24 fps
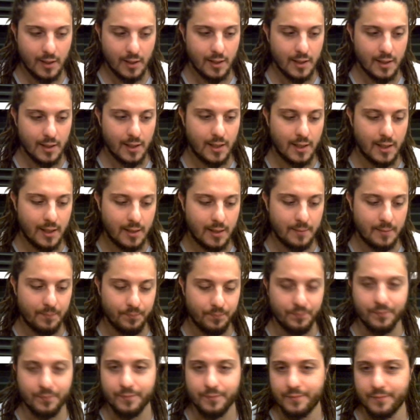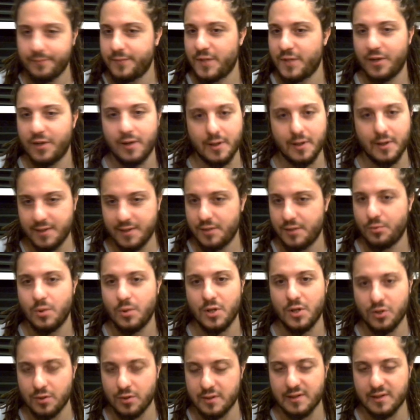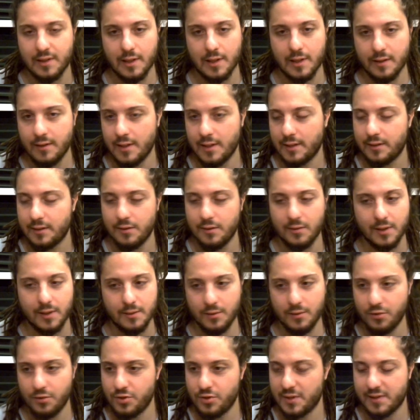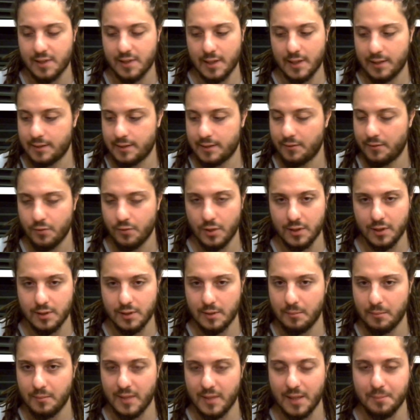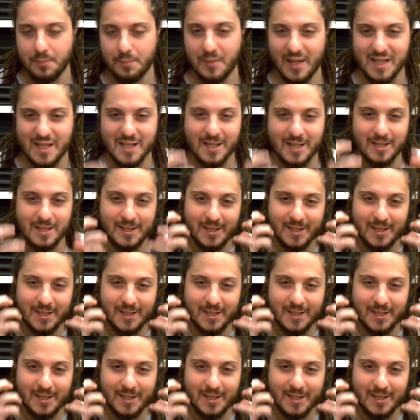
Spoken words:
There are situations like that. You just can't avoid them. I'm like,